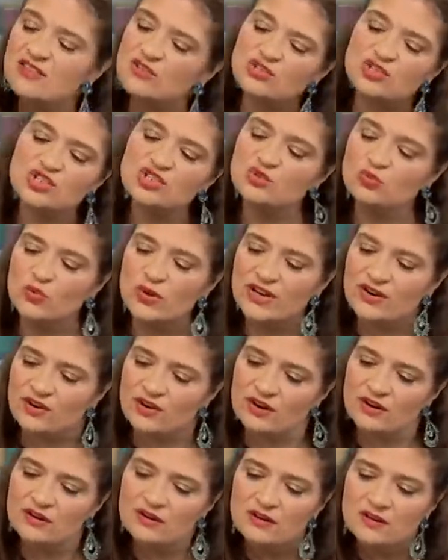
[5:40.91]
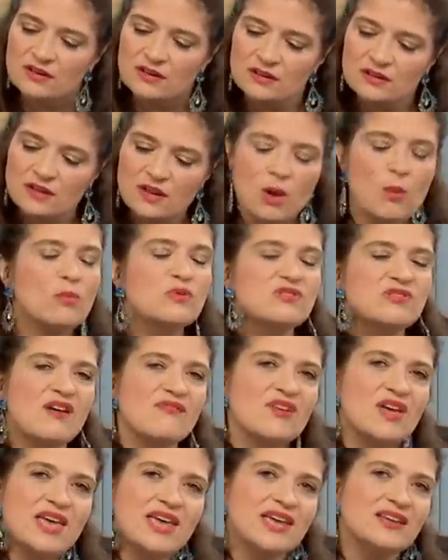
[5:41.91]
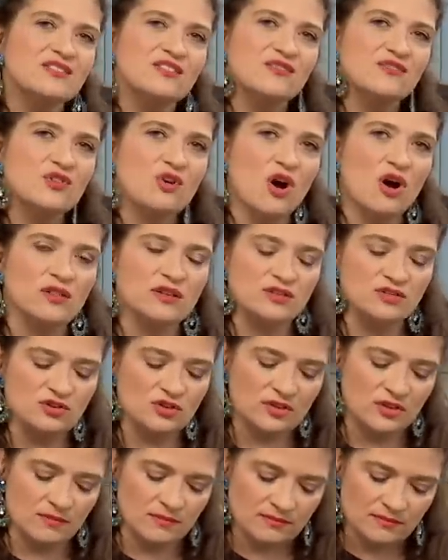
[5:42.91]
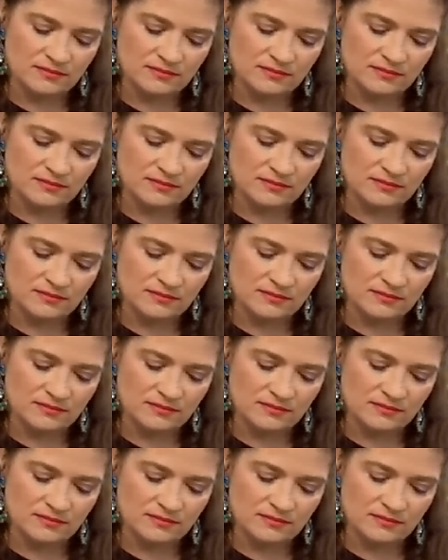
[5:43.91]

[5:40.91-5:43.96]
They're sweeter. They almost have a hint of garlic to them.